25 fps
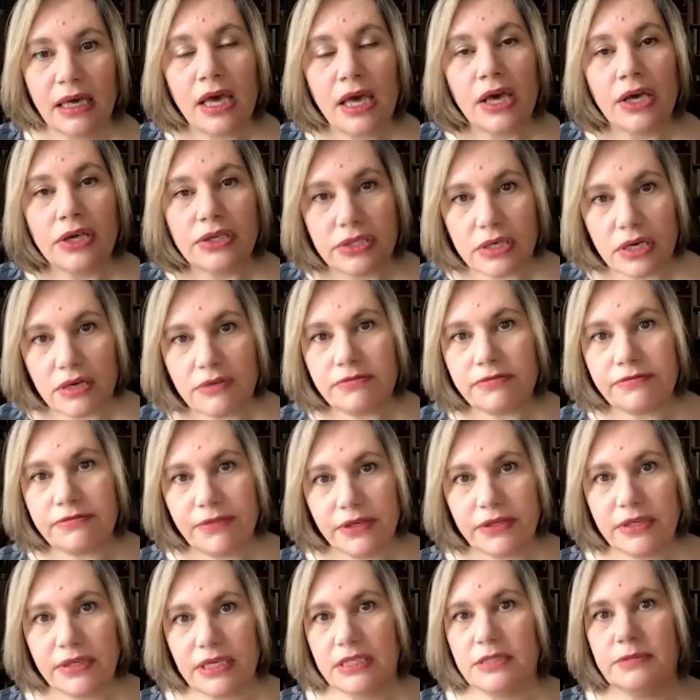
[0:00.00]
So I'll
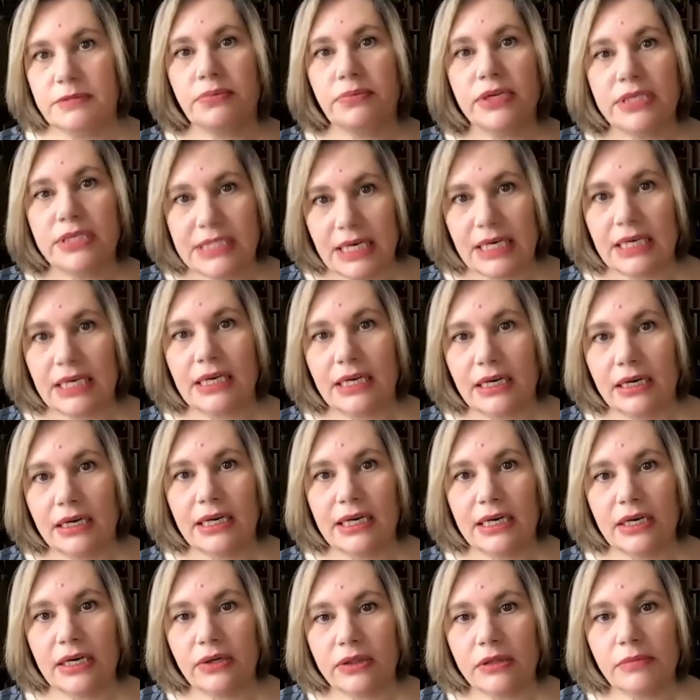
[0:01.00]
focus particularly
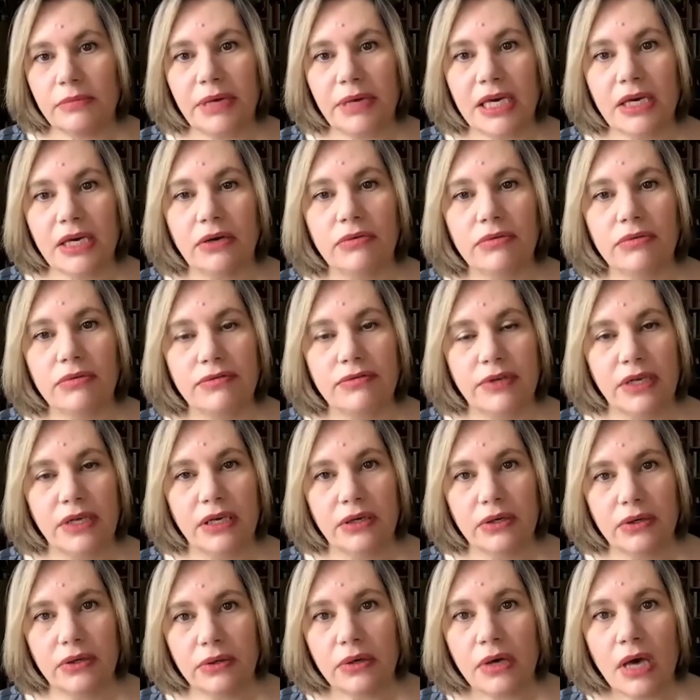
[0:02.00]
on the bigger review,